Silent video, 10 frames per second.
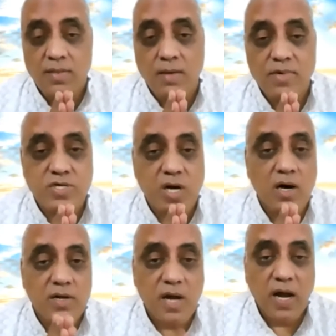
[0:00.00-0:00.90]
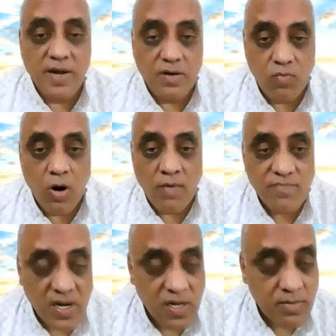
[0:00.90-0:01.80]
Namaskar and a
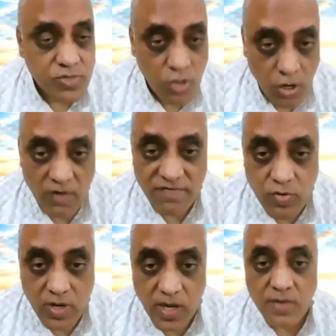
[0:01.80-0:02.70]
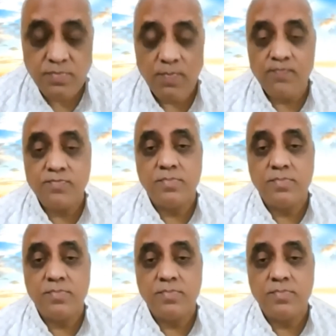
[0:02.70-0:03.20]
warm welcome to all of you again.